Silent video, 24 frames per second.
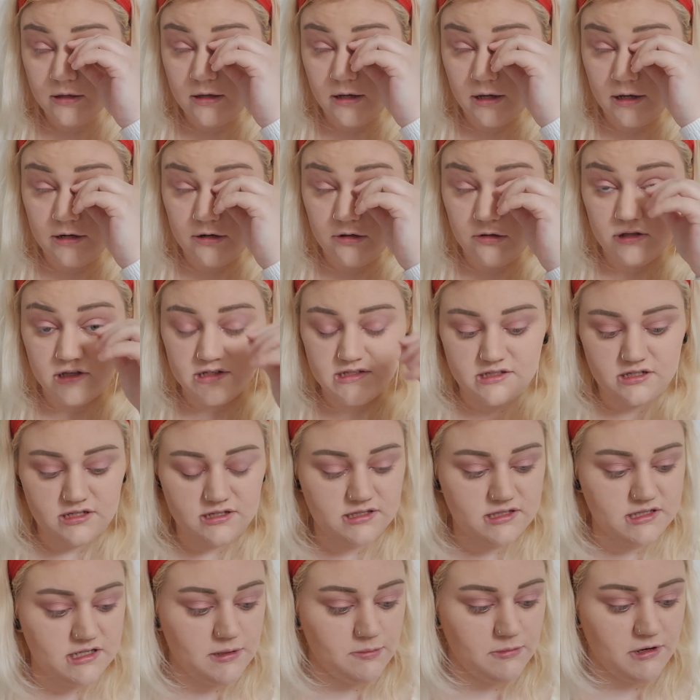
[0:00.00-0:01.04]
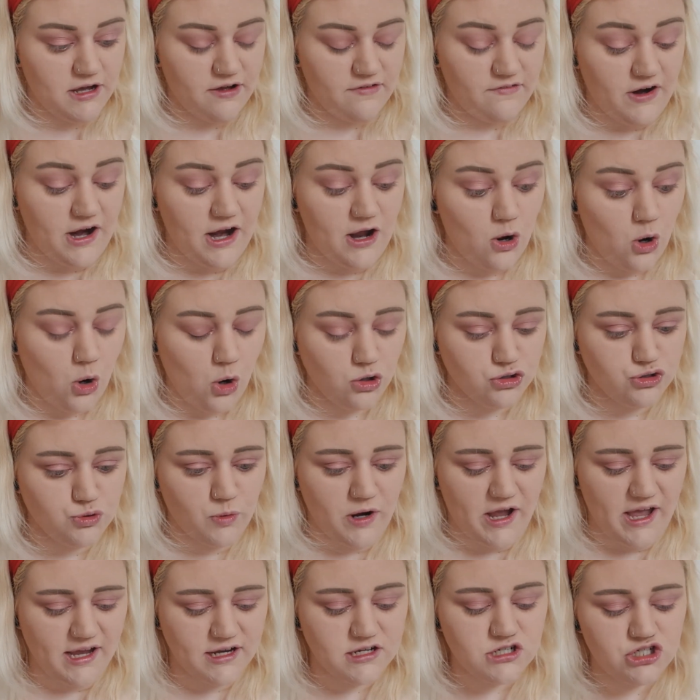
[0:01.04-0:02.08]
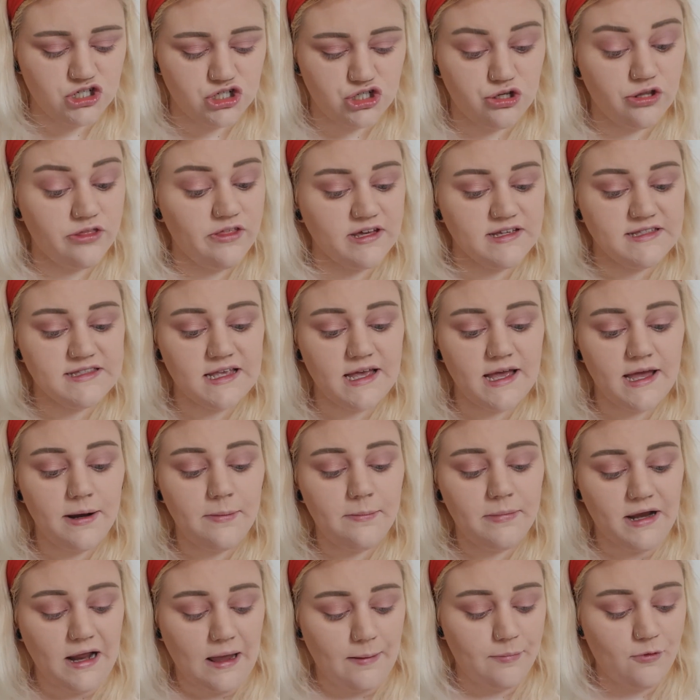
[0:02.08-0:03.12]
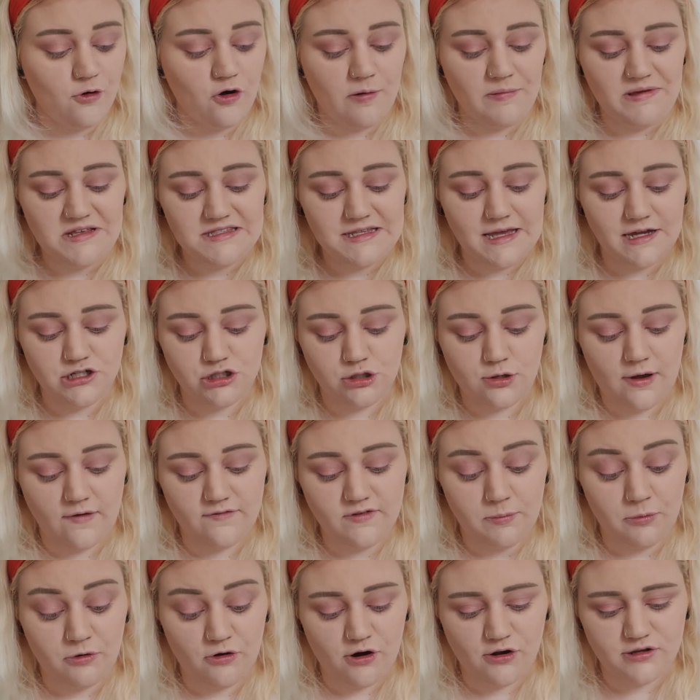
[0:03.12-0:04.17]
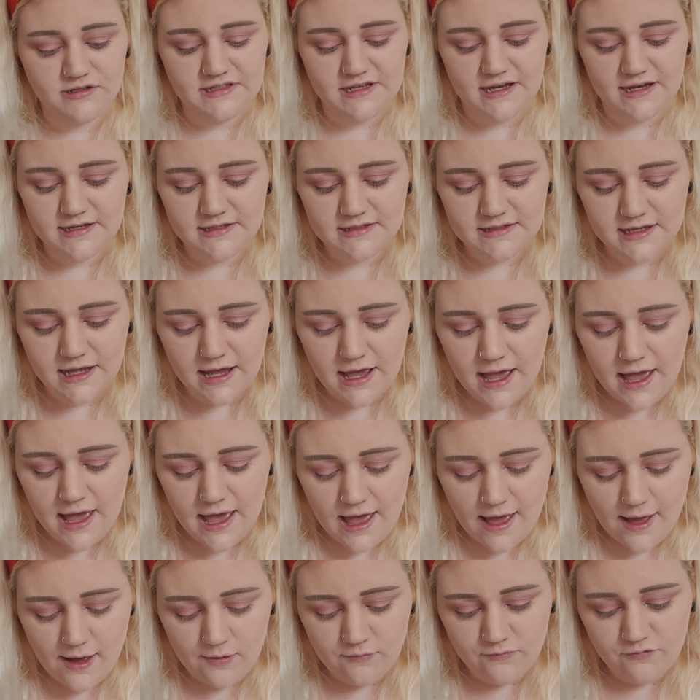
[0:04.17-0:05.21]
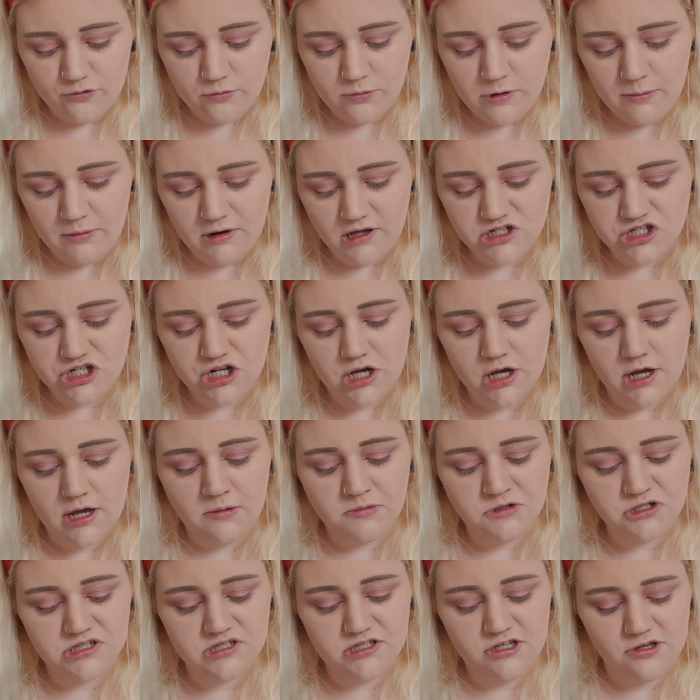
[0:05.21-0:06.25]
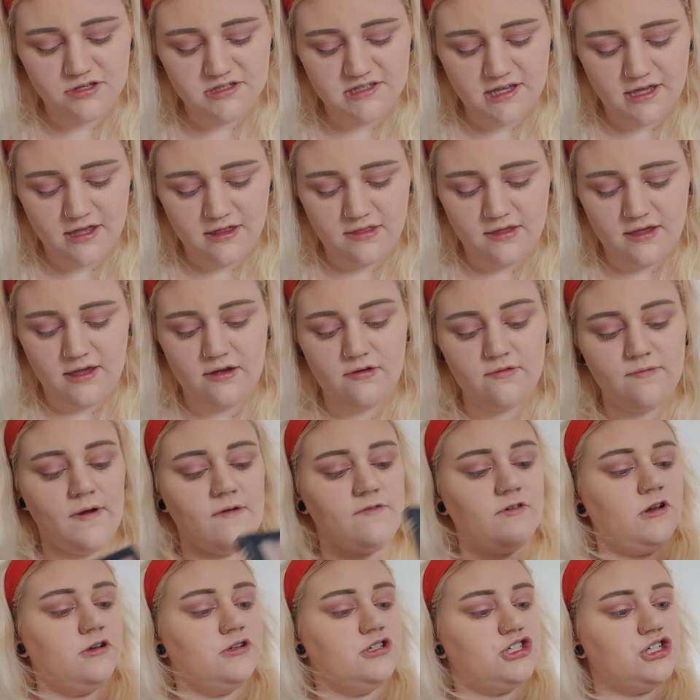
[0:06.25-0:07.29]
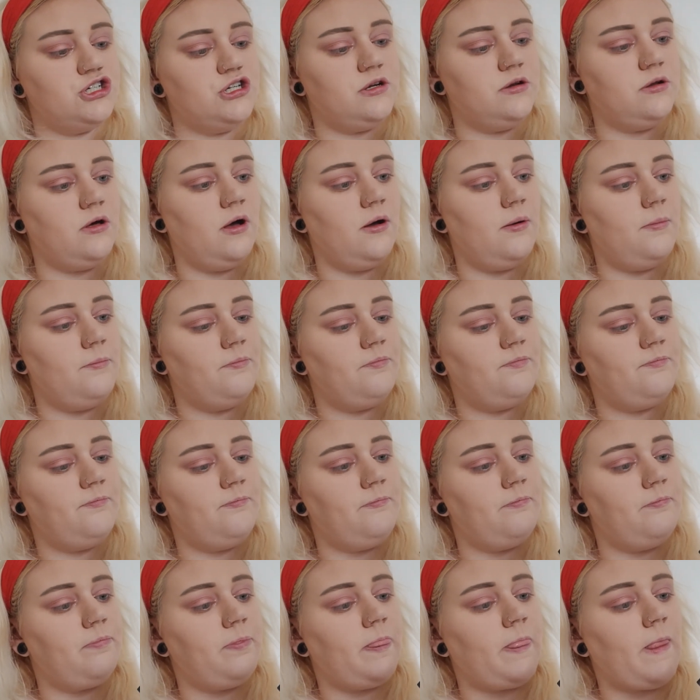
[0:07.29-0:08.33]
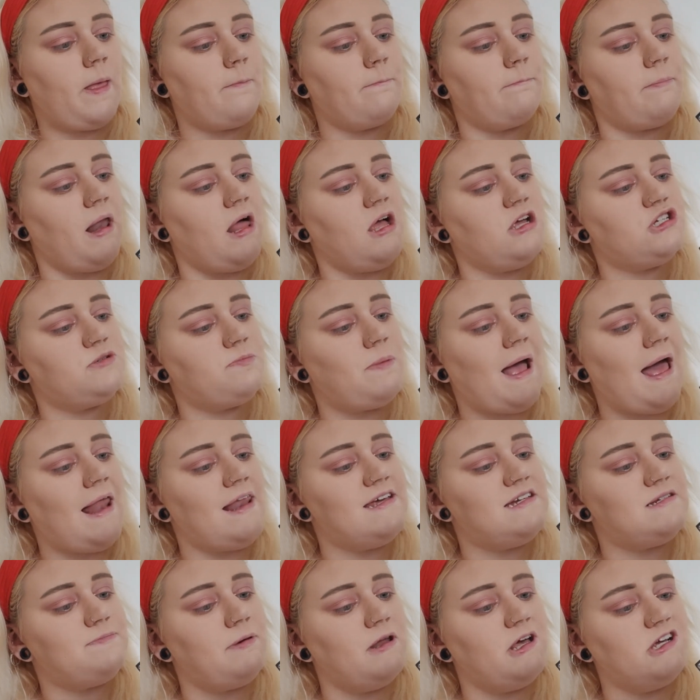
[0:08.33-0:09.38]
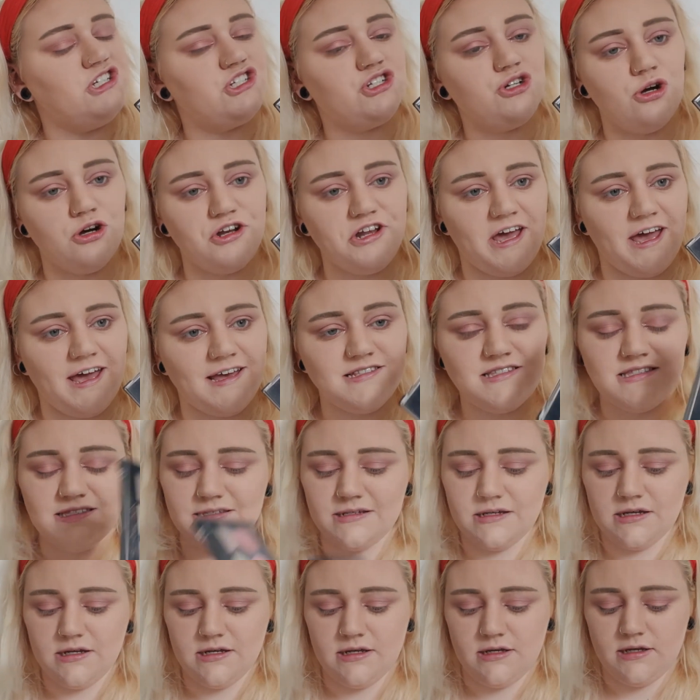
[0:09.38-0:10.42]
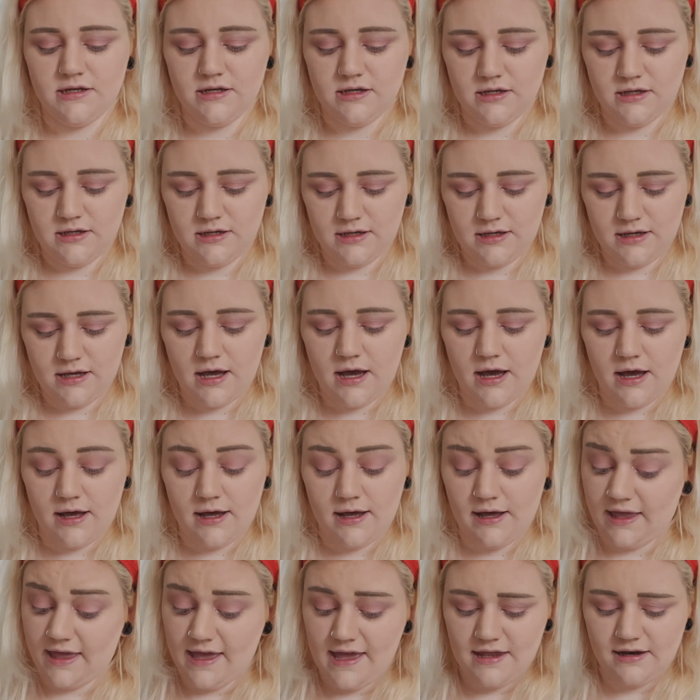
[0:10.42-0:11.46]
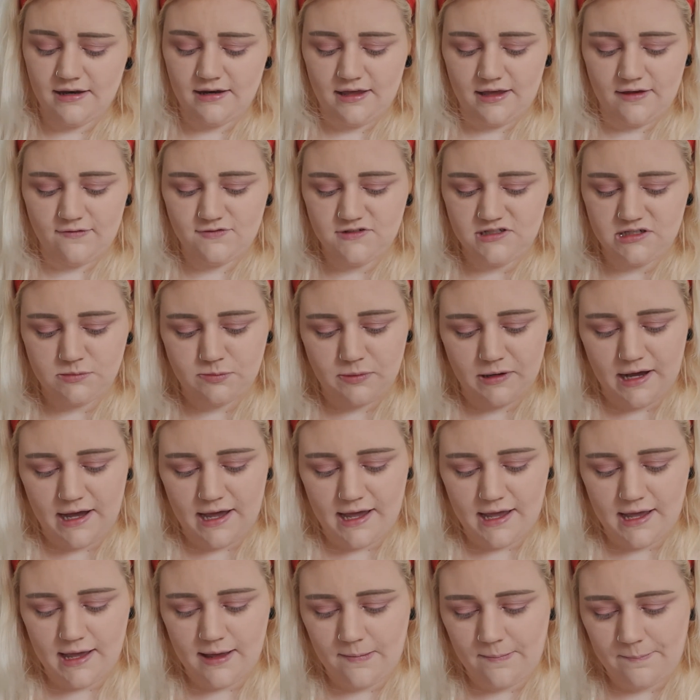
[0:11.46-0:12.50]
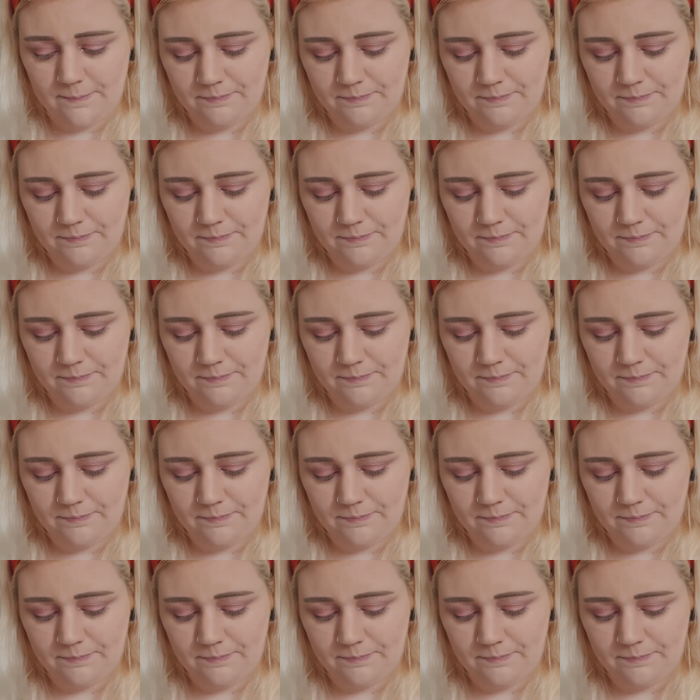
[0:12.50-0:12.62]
I know this does seem like a very odd way to do things in, but I promise I do have a process. For my blusher, I'm just using the Revolution Blush Palette Blush Goddess. Again, gifted by